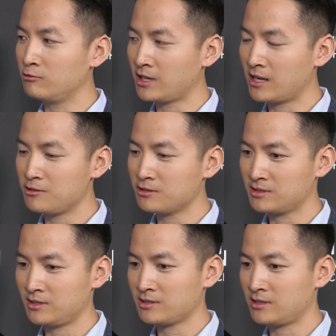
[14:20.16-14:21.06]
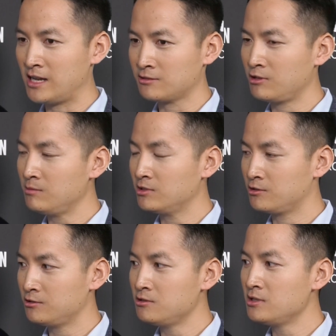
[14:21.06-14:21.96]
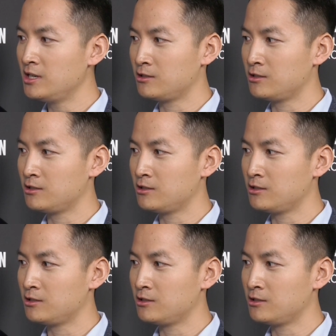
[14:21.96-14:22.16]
we can use this sCrypt tool